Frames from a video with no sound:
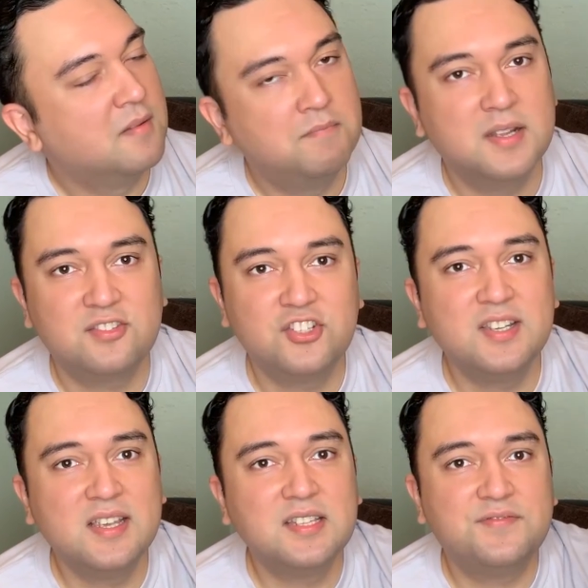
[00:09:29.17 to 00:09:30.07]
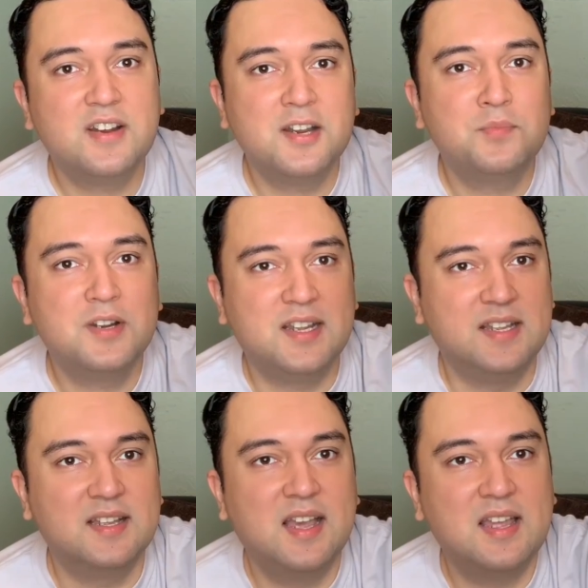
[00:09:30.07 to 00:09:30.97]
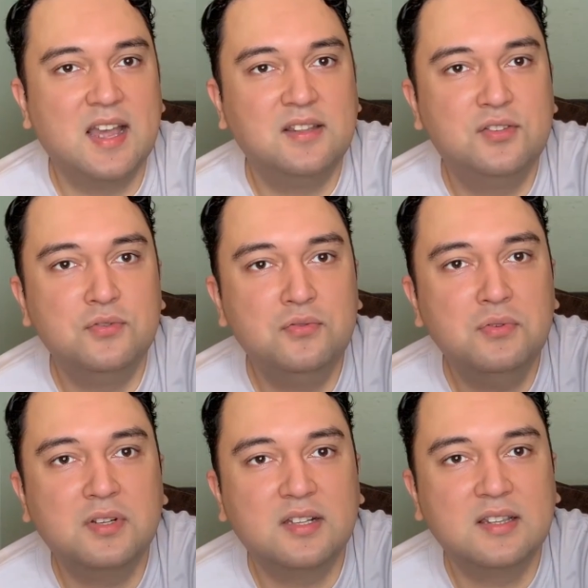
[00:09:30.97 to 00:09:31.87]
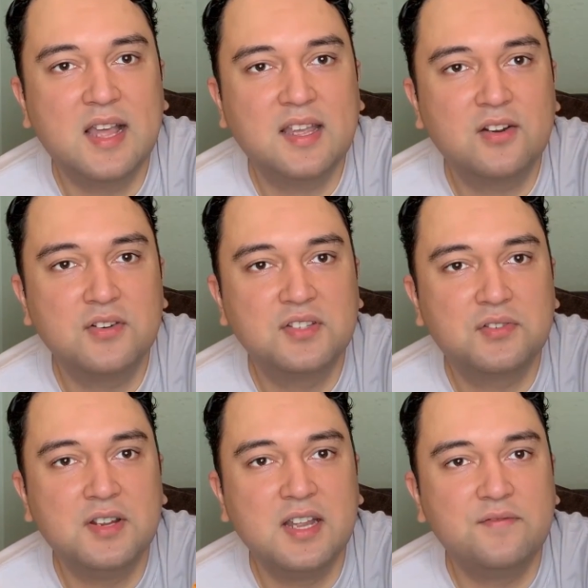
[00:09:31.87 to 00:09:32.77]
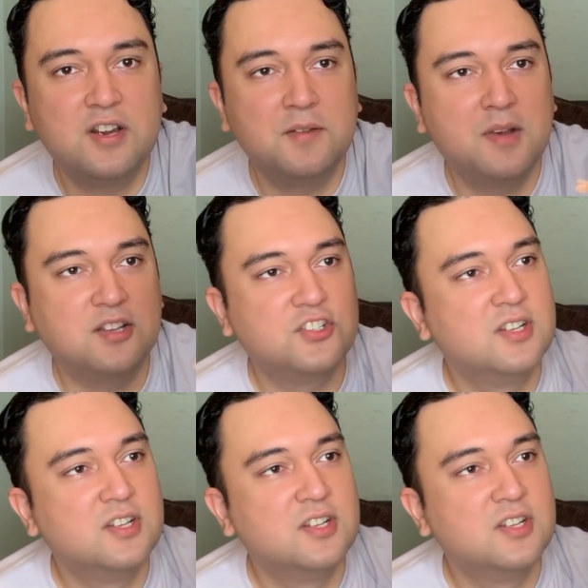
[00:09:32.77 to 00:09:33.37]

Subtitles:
But she is very pretty. I do like her screening very much.